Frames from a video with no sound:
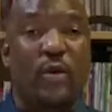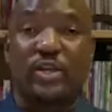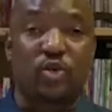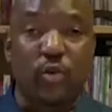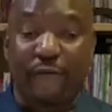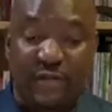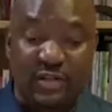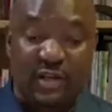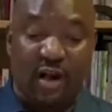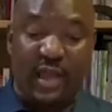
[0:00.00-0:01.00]
So we do
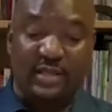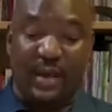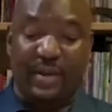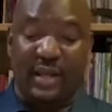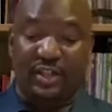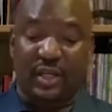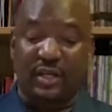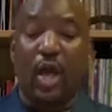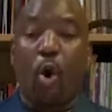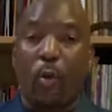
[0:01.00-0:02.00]
a physical
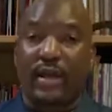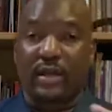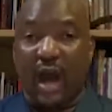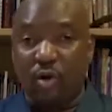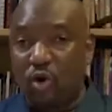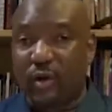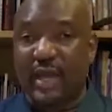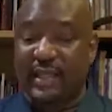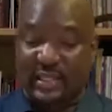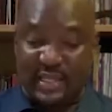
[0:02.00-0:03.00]
examination, we
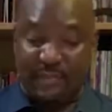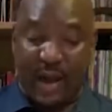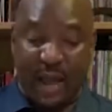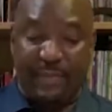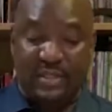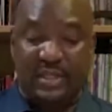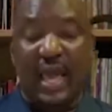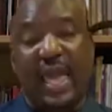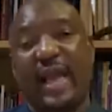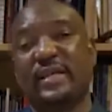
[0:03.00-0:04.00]
look at the sleep
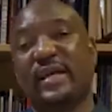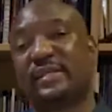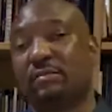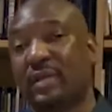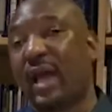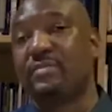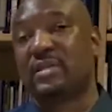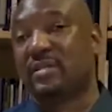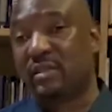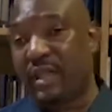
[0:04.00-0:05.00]
habits, and
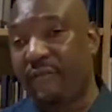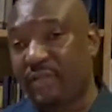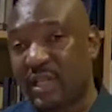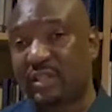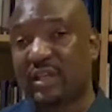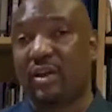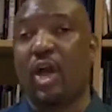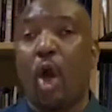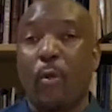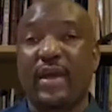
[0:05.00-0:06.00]
sometimes if
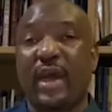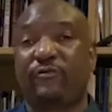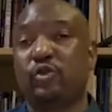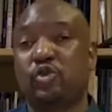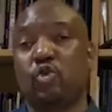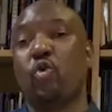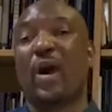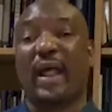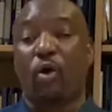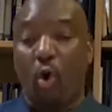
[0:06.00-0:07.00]
necessary, we have to
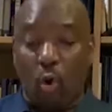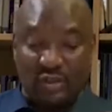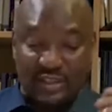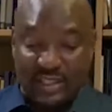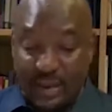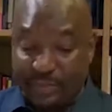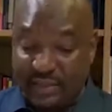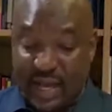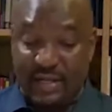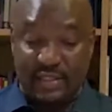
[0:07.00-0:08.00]
do what are called
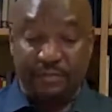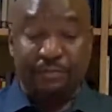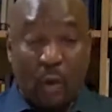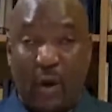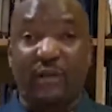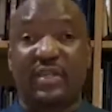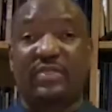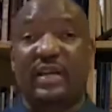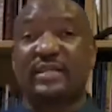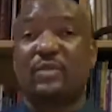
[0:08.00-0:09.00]
sleep studies. One
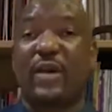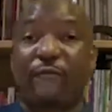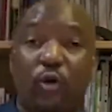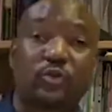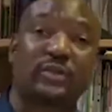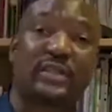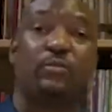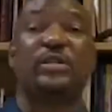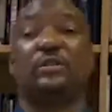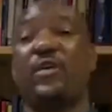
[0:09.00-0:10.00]
of the things that we have also
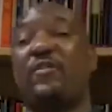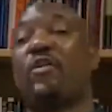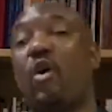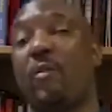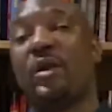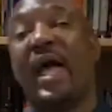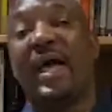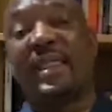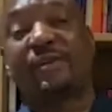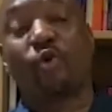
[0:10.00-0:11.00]
seen, which is very
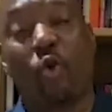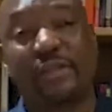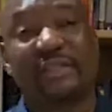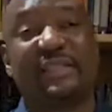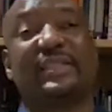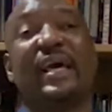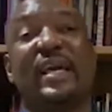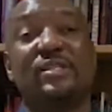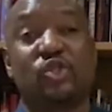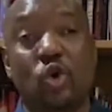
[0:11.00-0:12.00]
common, that
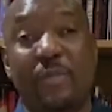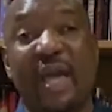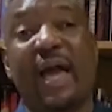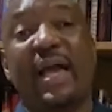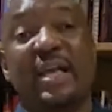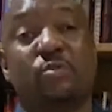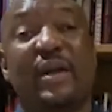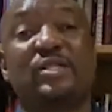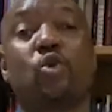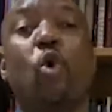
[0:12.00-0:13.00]
causes insomnia
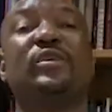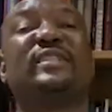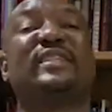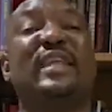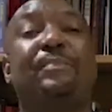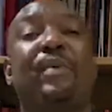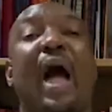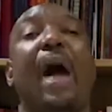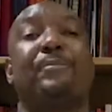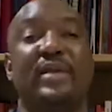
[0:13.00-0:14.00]
is what is called
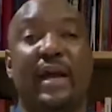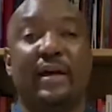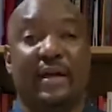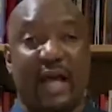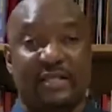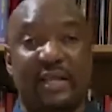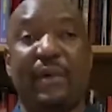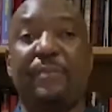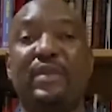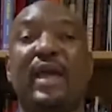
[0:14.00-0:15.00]
sleep apnea.
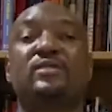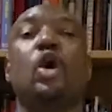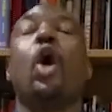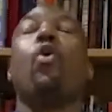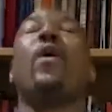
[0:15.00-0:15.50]
Sleep apnea is